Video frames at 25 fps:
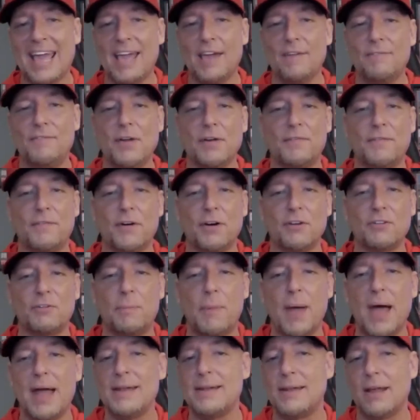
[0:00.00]
if your first
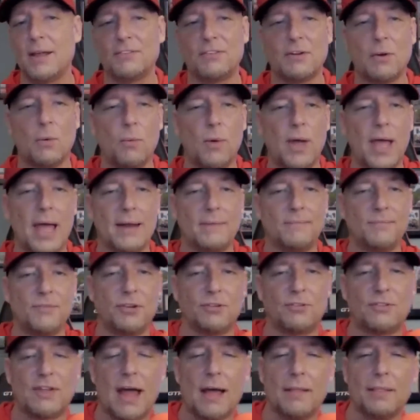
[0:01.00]
bet doesn't win.
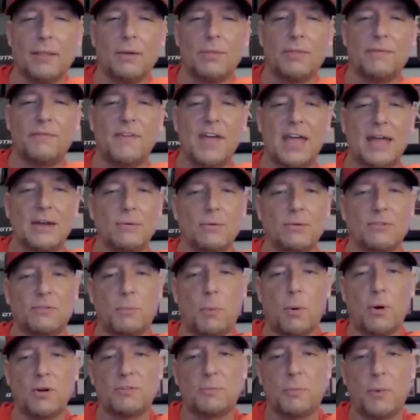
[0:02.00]
Just download the FanDuel
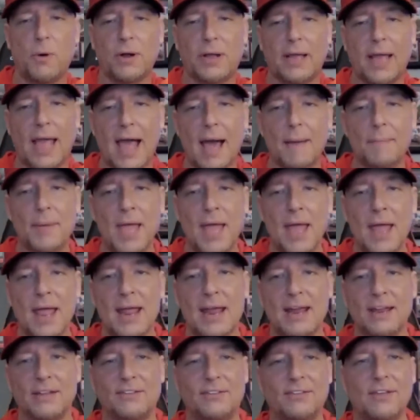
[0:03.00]
Sportsbook app.
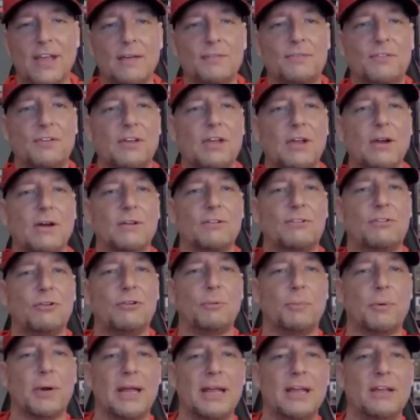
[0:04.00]
It's safe, secure, and
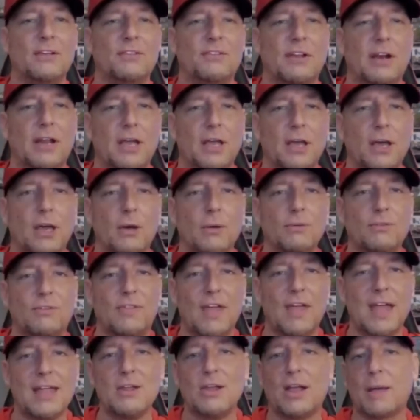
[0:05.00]
super easy to use.
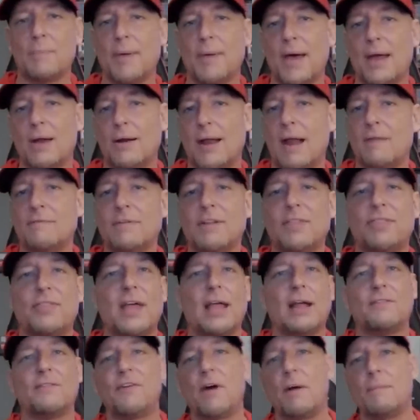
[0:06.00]
Then you can bet on
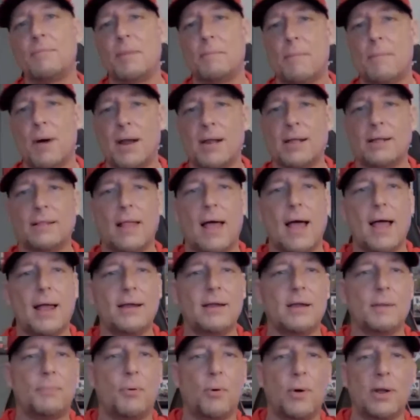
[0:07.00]
everything from the money
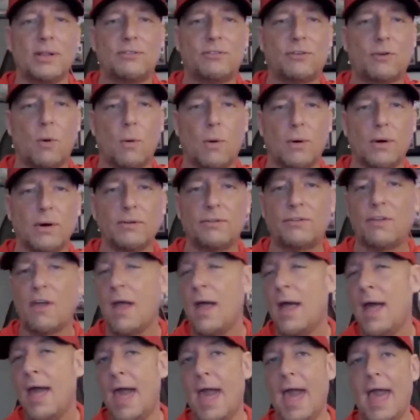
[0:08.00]
line to point scores
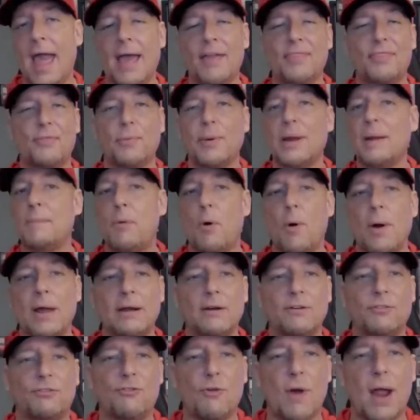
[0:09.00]
and three
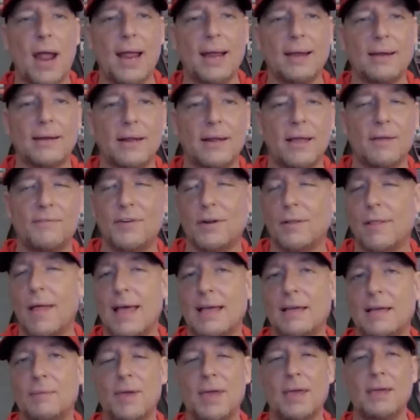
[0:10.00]
pointers drained. If you're
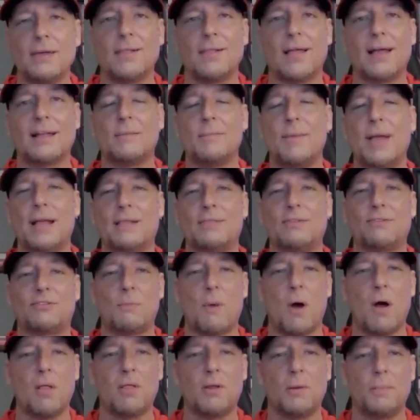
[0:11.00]
like me, you like to make the
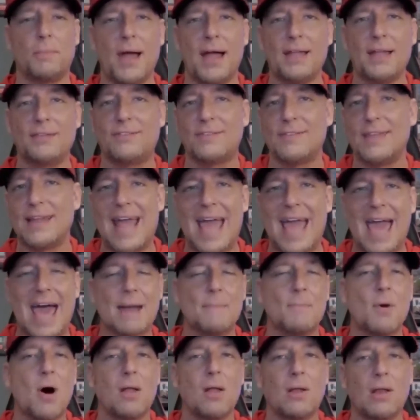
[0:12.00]
smaller bets and then add
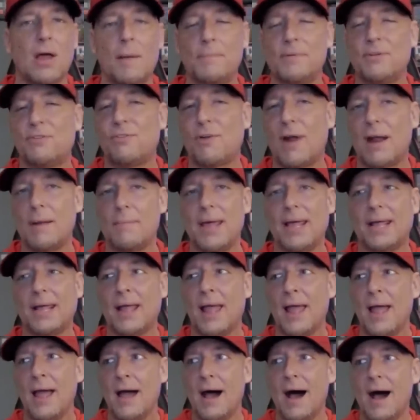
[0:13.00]
them all up and try to make
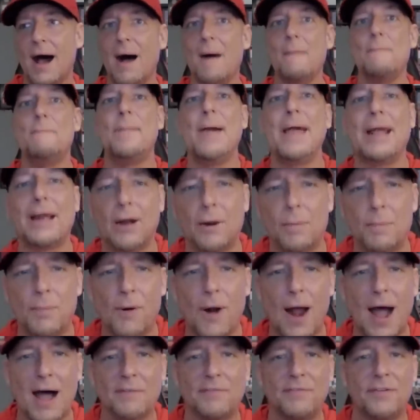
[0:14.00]
a bigger
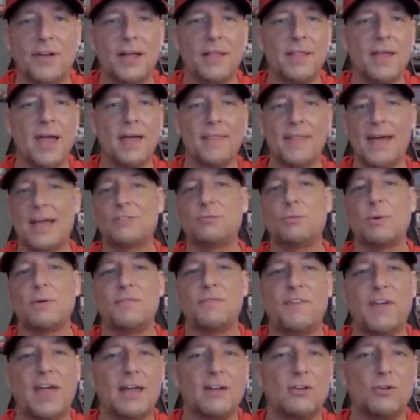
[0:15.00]
profit. And that's what
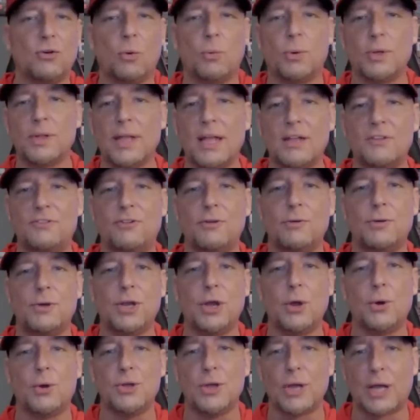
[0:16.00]
FanDuel will let you
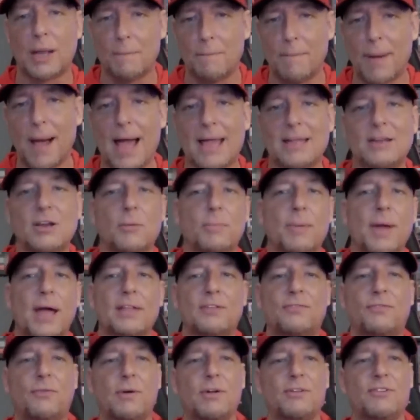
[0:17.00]
do. You combine your
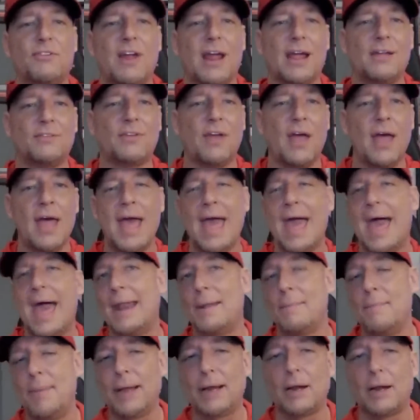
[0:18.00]
bets for a chance
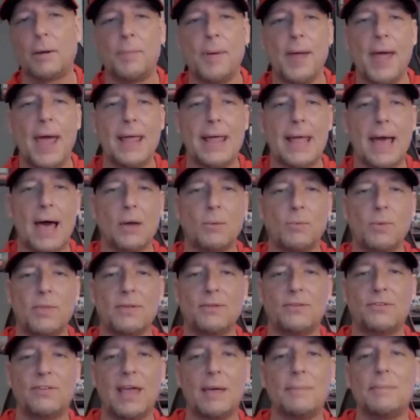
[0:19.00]
at a bigger payout with
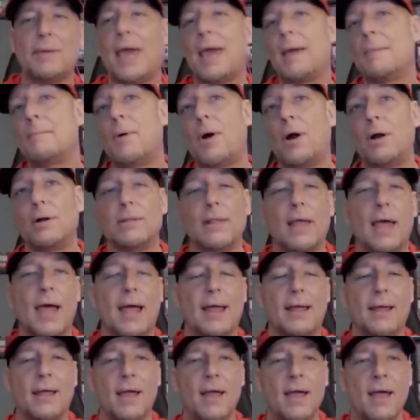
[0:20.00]
the same game parlay.
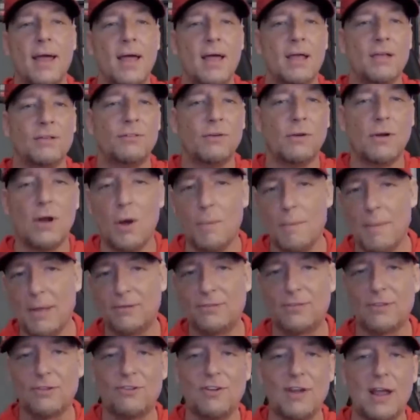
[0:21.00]
So don't
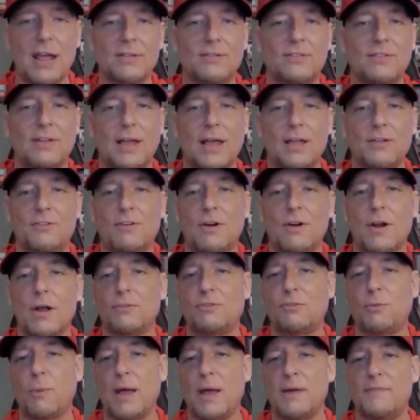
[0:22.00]
miss the chance to get your no
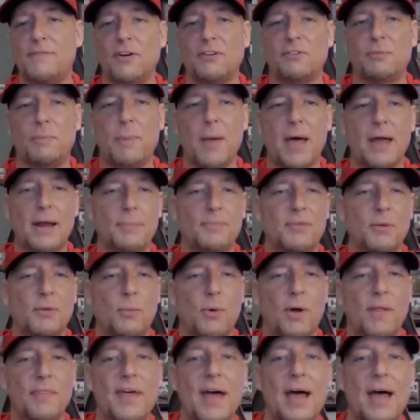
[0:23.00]
sweat first bet up to
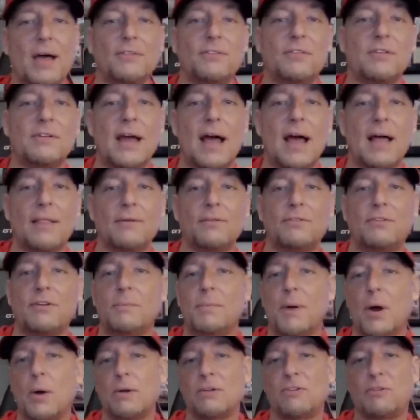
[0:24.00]
$1,000 in
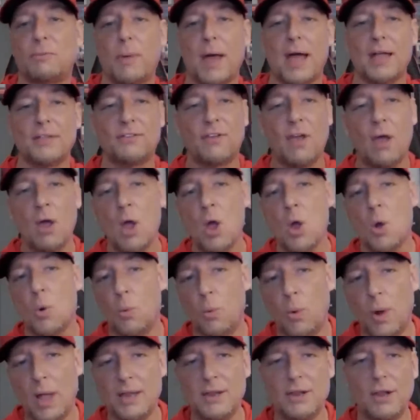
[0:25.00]
bonus bets
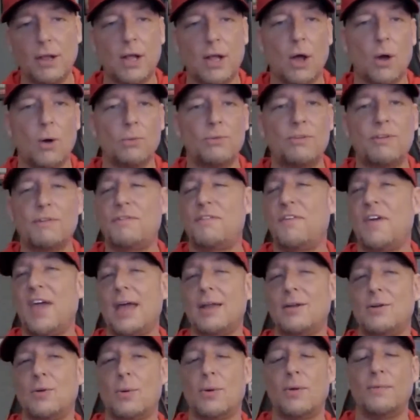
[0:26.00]
when you go to
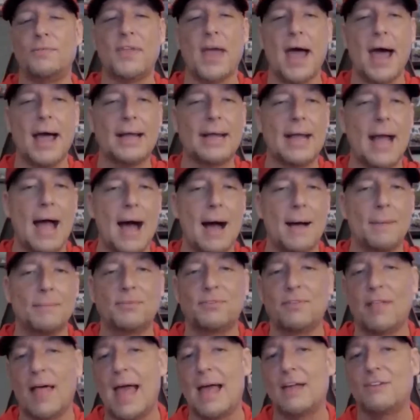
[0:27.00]
fanduel.com
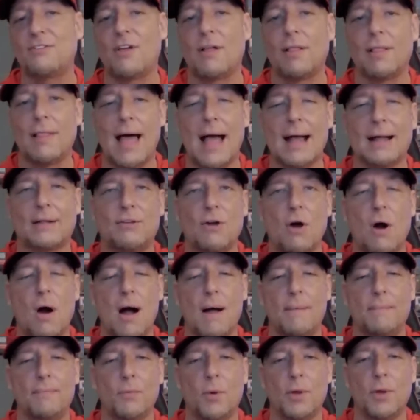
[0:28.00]
slash locked
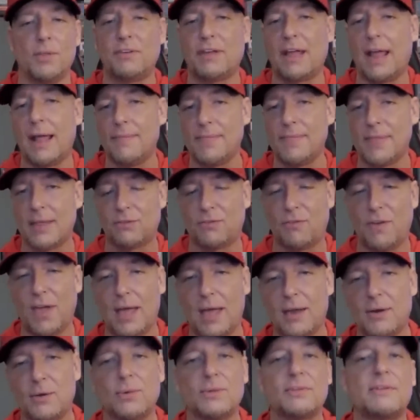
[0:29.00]
on. Once again, that's
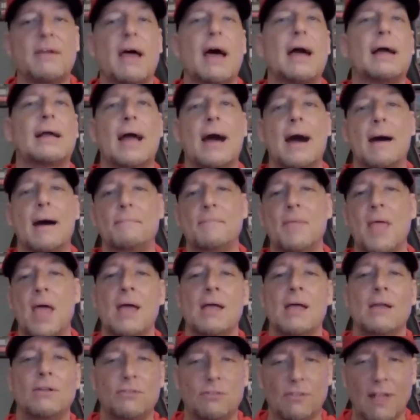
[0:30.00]
fanduel.com
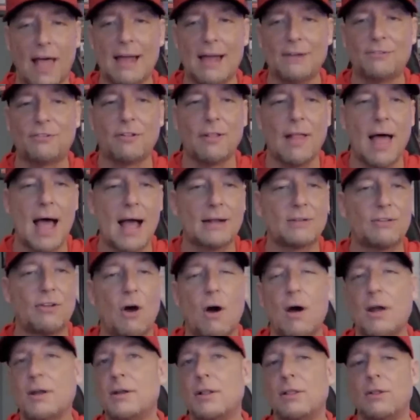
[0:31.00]
slash locked
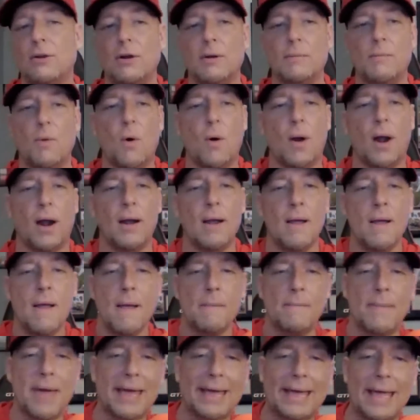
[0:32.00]
on to learn more.
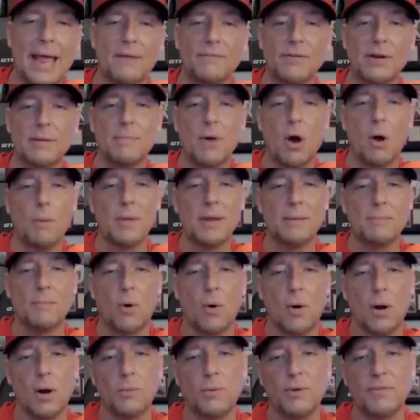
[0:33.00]
Make every moment
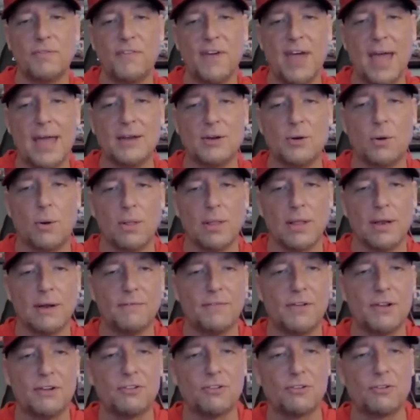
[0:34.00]
more with FanDuel, an
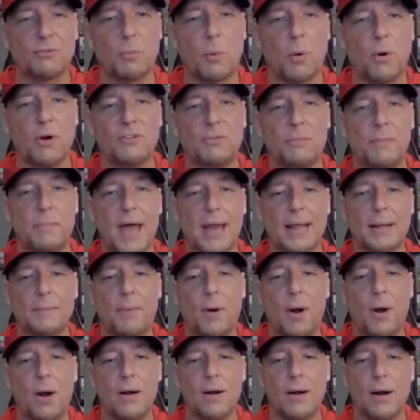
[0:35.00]
official sports betting
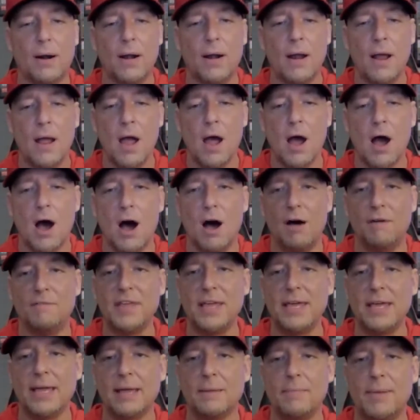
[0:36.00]
partner of
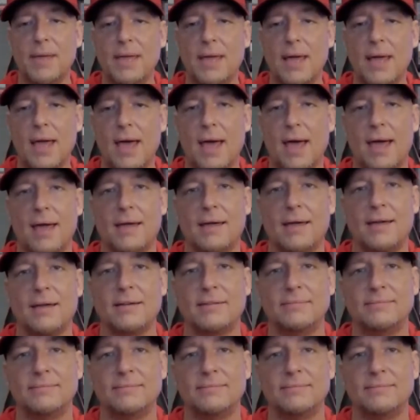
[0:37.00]
the NBA.